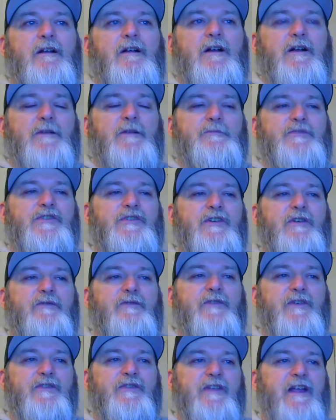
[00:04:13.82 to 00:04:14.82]
So if
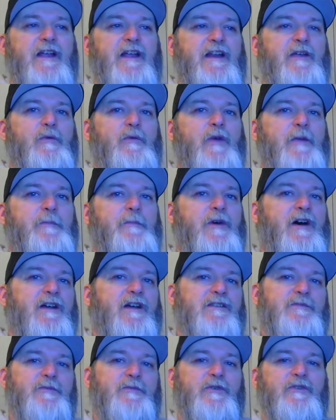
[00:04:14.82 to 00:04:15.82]
there's any way
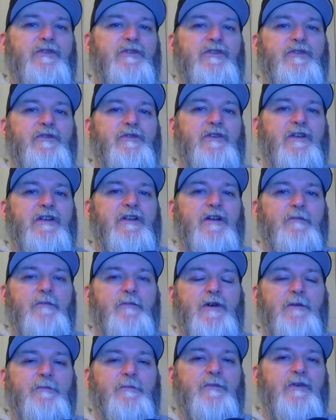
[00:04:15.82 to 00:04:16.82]
possible you could come
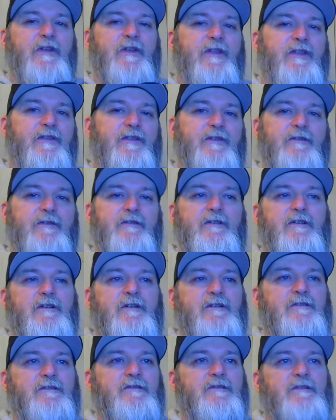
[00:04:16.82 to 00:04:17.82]
up with
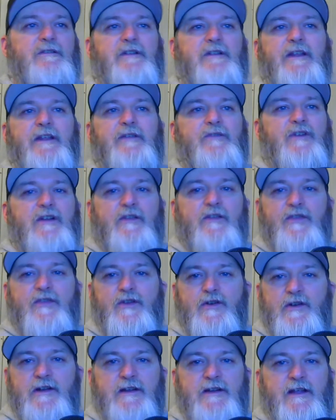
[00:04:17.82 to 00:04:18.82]
even a
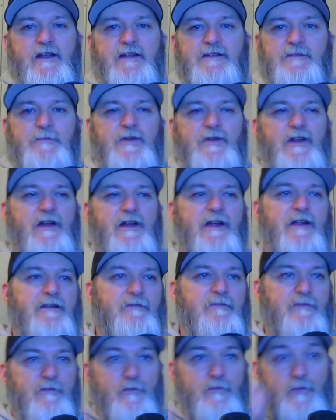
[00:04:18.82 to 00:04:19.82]
30-day supply,
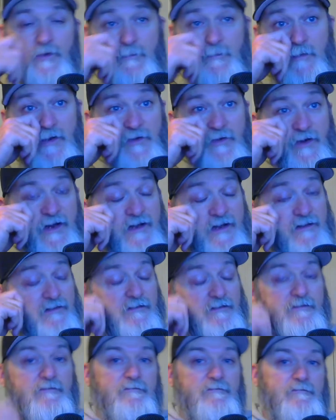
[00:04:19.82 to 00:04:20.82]
would be great.
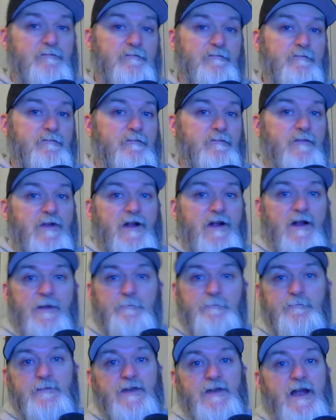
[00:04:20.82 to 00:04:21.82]

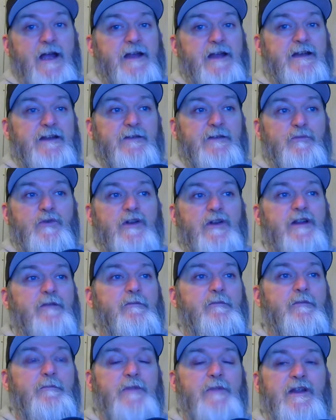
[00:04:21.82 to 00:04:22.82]
90 would
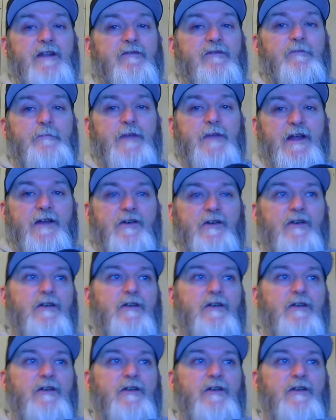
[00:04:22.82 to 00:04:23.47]
be even better.